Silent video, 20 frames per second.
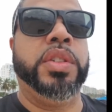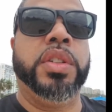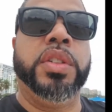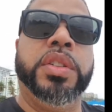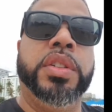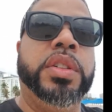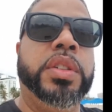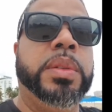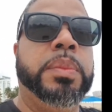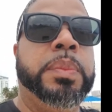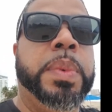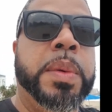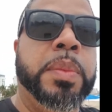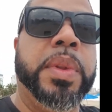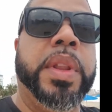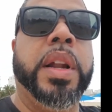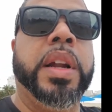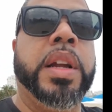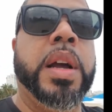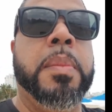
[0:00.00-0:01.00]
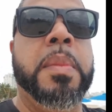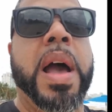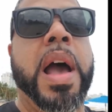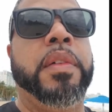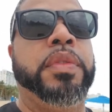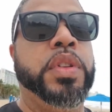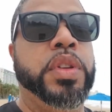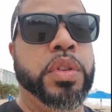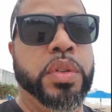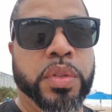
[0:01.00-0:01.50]
your people that come
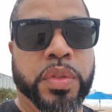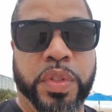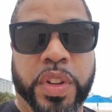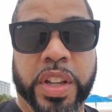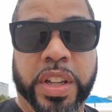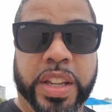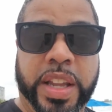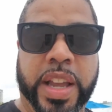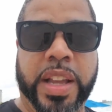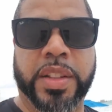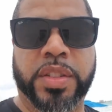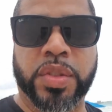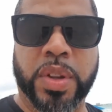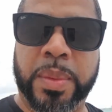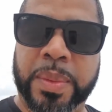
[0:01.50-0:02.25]
after you, your kids.